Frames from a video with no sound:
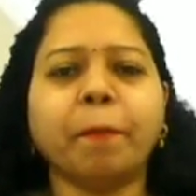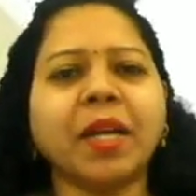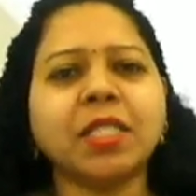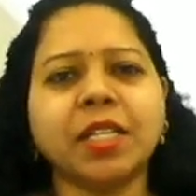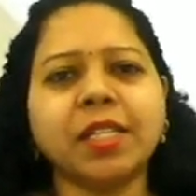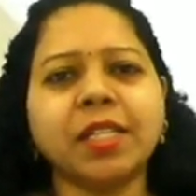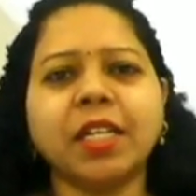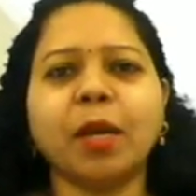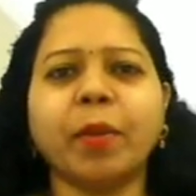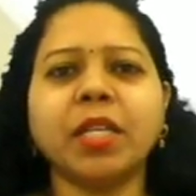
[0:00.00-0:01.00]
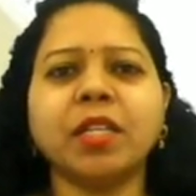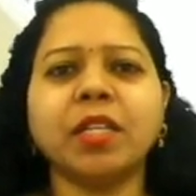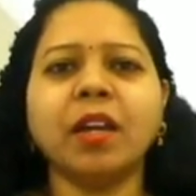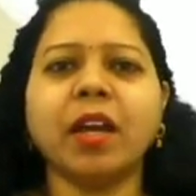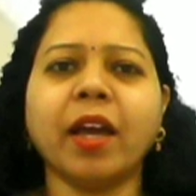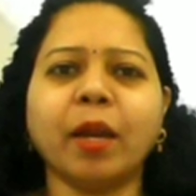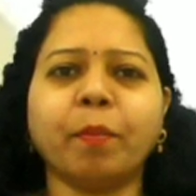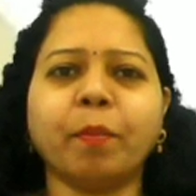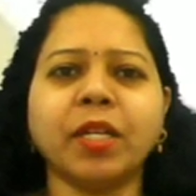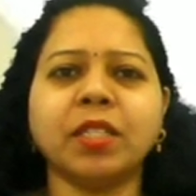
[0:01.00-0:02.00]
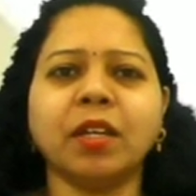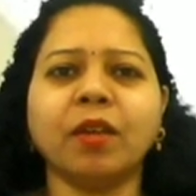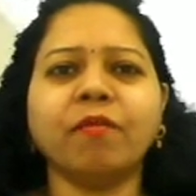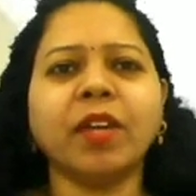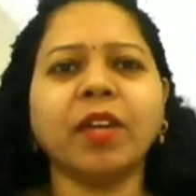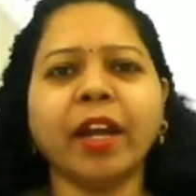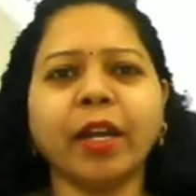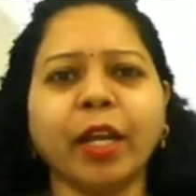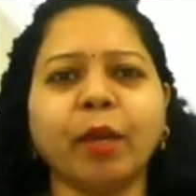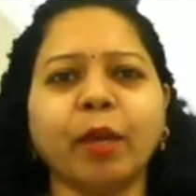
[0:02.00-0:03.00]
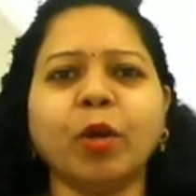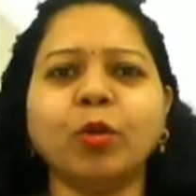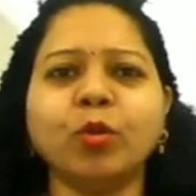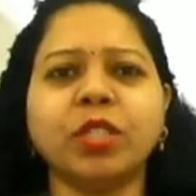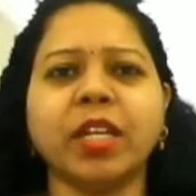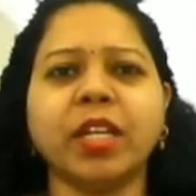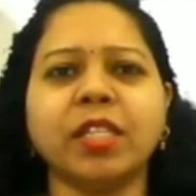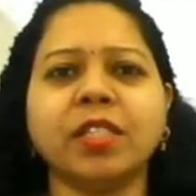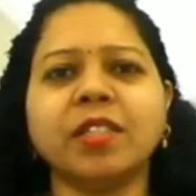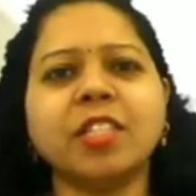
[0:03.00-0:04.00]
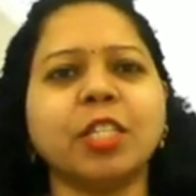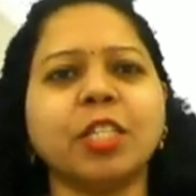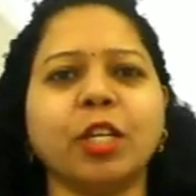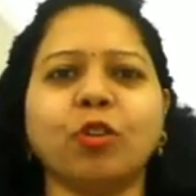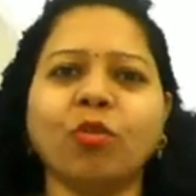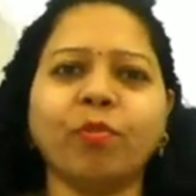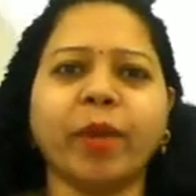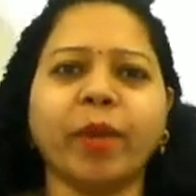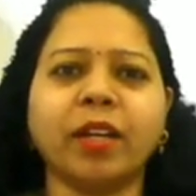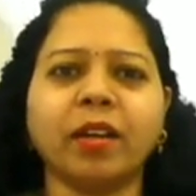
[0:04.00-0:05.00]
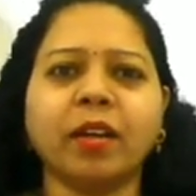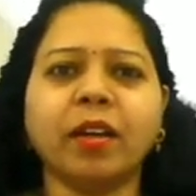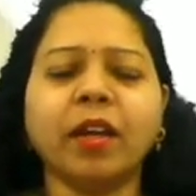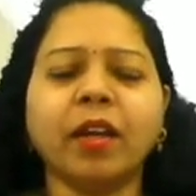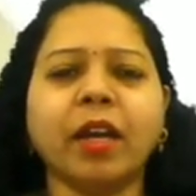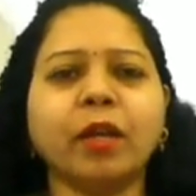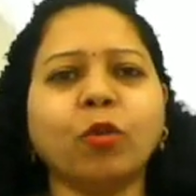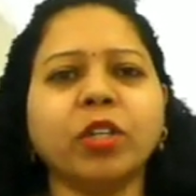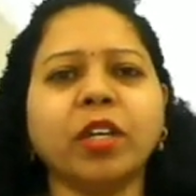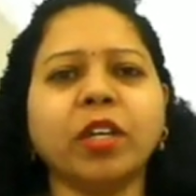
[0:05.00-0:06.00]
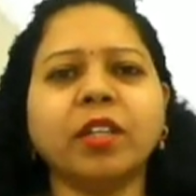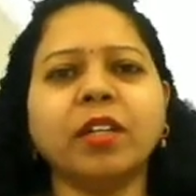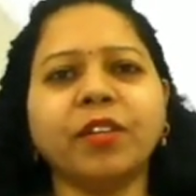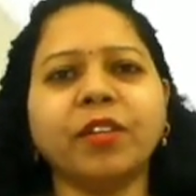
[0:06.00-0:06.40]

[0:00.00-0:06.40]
By changing temperature and pressure, we are able to change the state of matter. And what are the